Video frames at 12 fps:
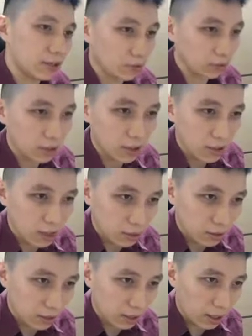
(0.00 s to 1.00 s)
So
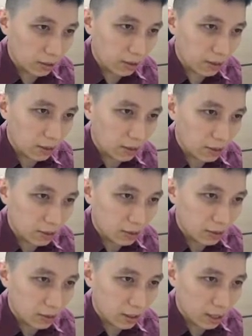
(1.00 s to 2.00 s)
you can
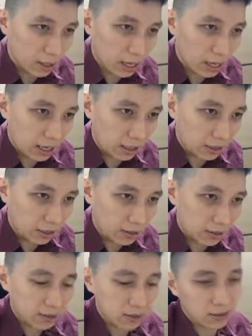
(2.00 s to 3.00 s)
add
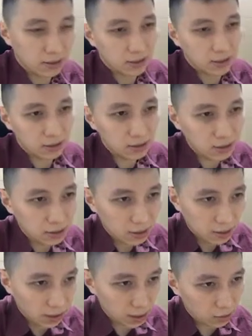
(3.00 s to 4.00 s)
this,
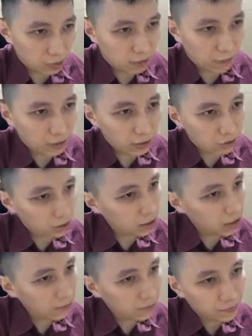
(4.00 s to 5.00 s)
and so
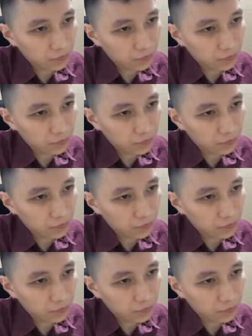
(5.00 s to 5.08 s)
eventually